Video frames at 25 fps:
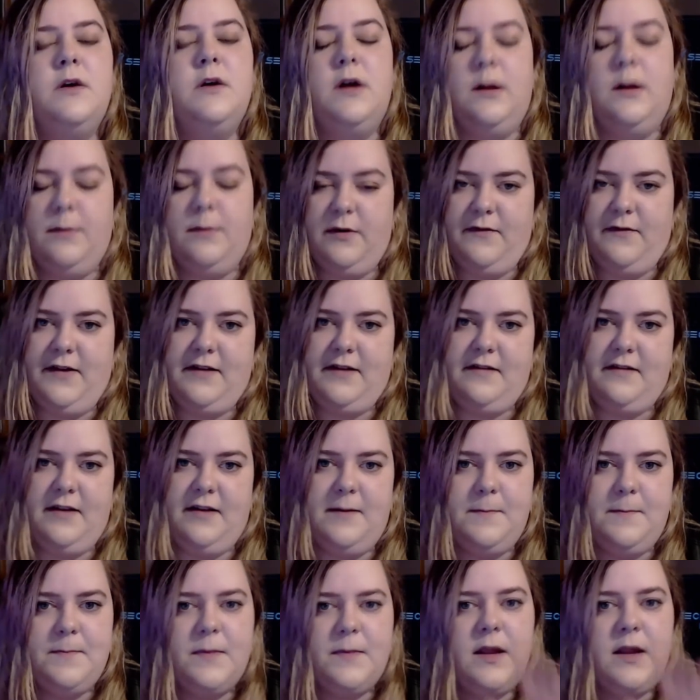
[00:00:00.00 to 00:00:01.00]
I'm going to fix
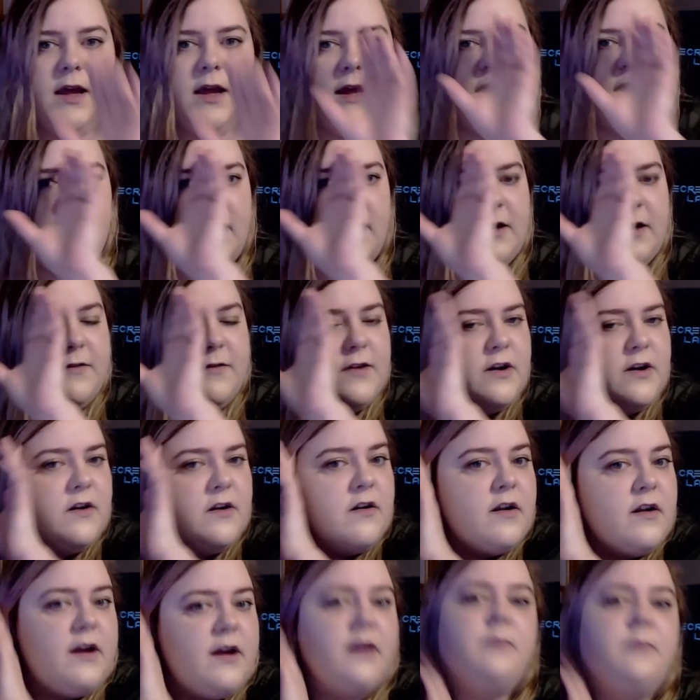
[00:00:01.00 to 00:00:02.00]
it. And like figured
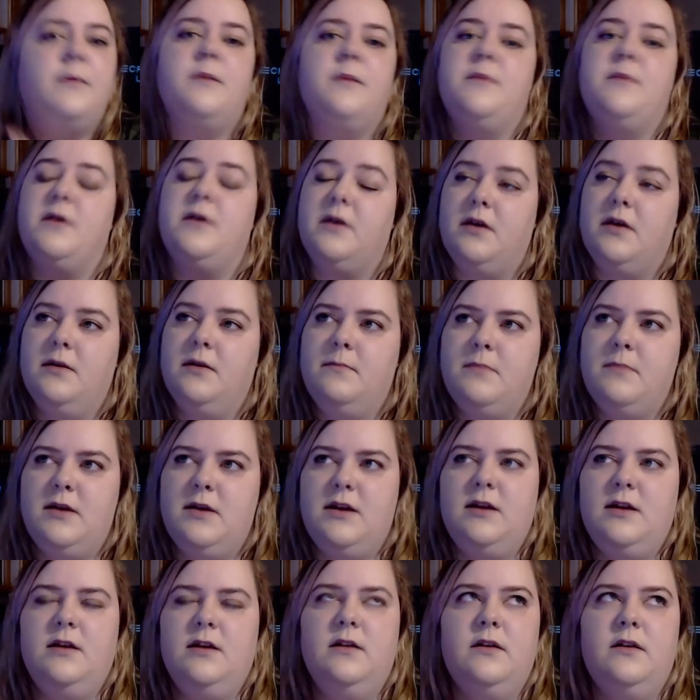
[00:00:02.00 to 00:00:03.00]
like maybe
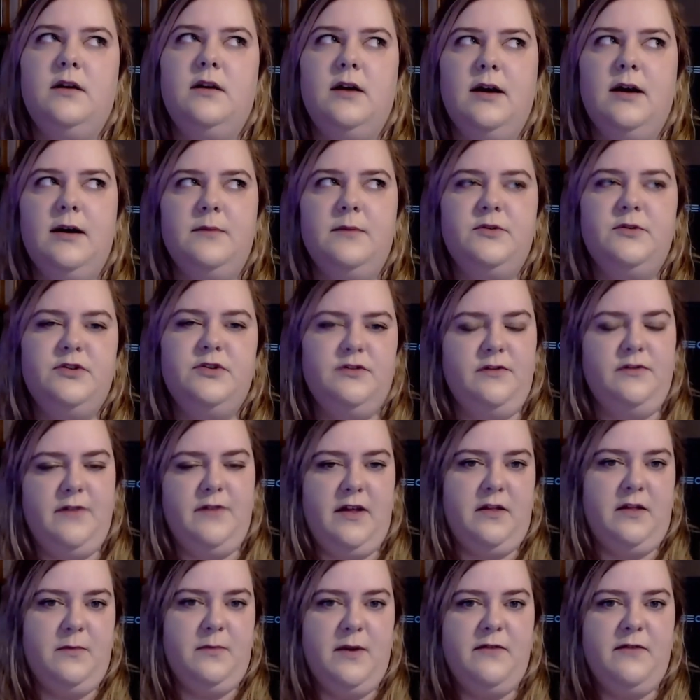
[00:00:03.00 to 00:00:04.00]
me and two of
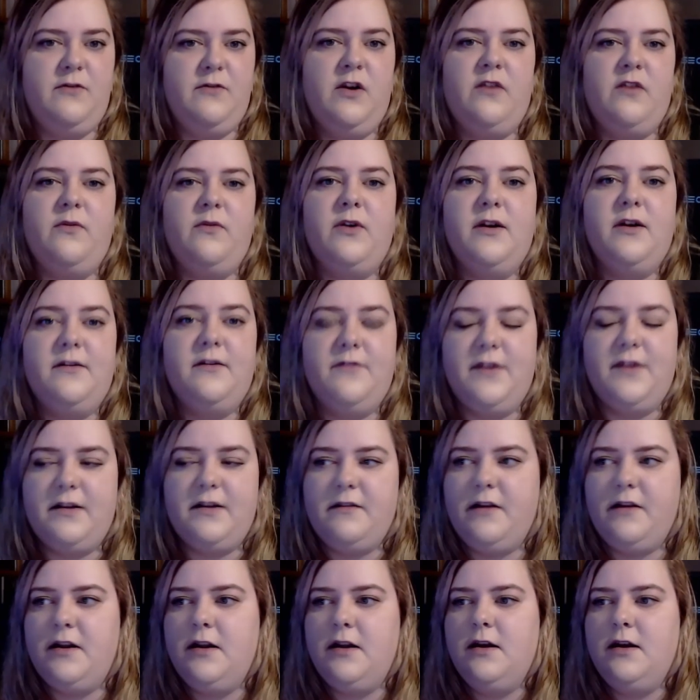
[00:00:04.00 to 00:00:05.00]
other my friends were going to fix
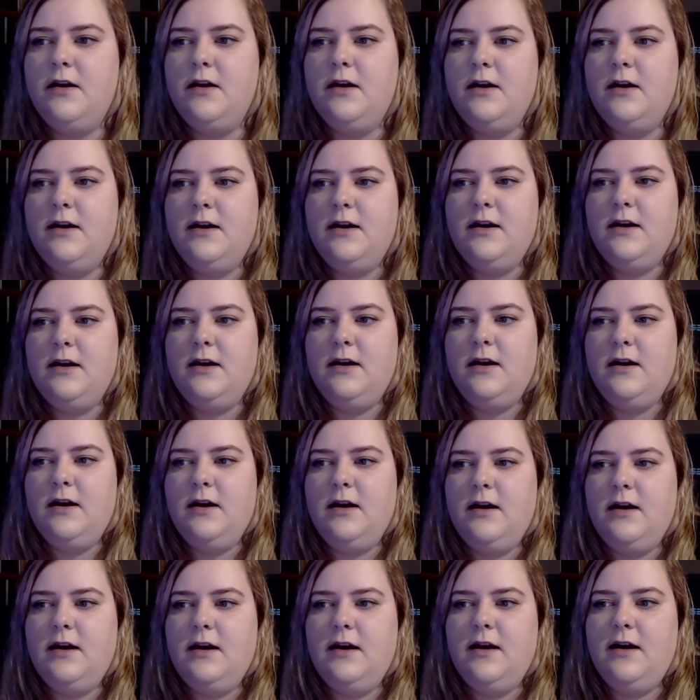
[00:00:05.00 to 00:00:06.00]
it.
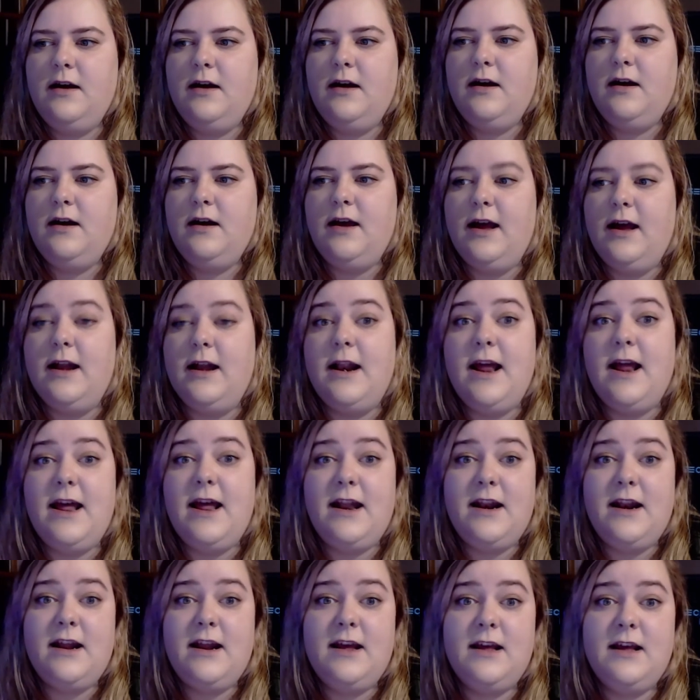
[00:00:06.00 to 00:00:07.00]
And
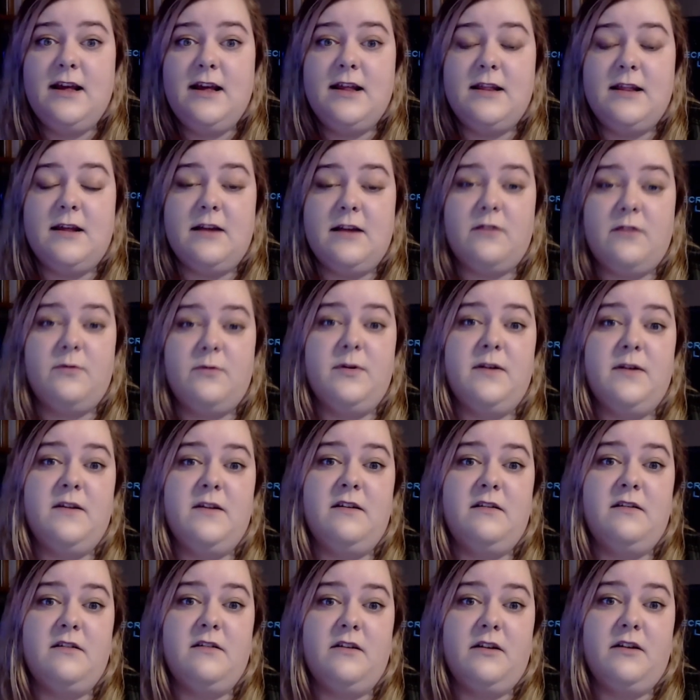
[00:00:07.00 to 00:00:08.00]
then that's when
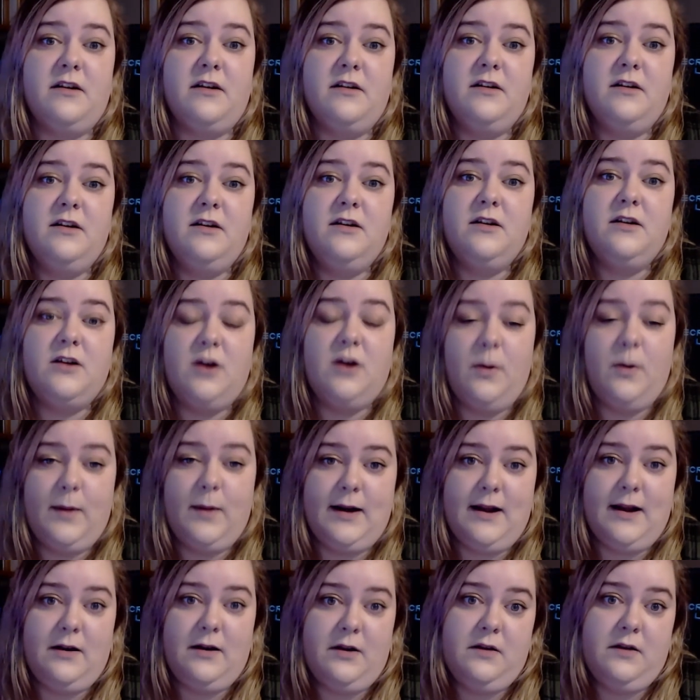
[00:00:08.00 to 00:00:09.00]
things started going
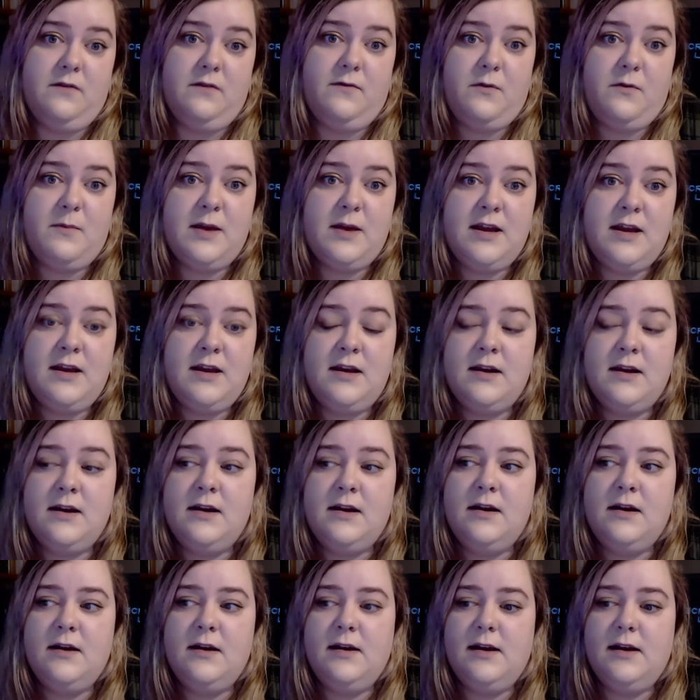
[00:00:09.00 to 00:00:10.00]
downhill for me
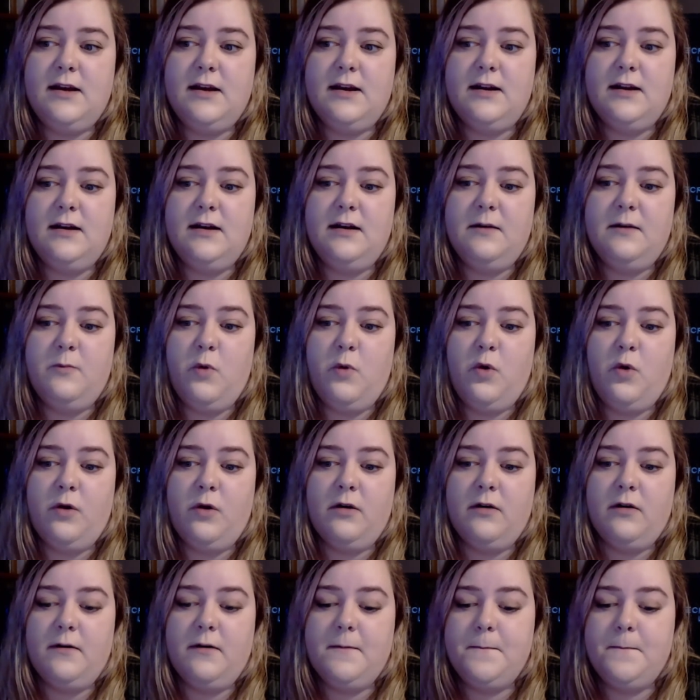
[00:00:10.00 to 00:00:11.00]
in a
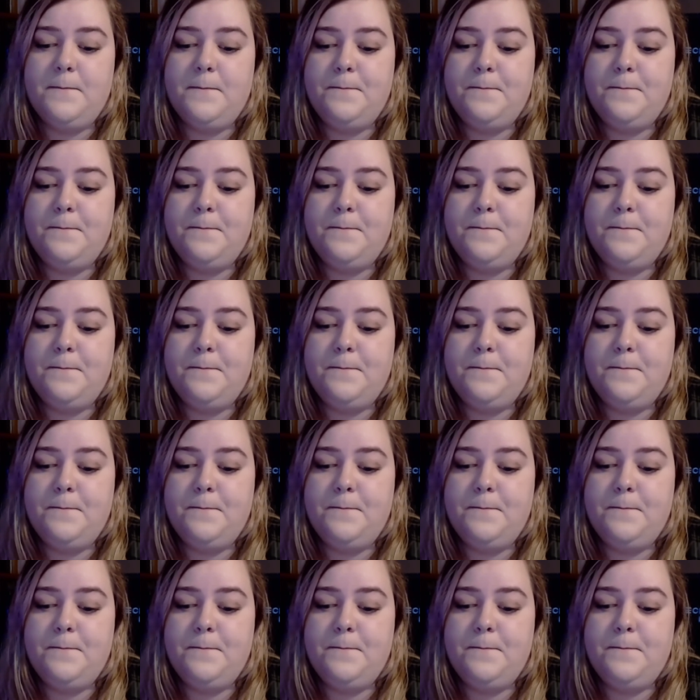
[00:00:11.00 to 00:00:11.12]
more,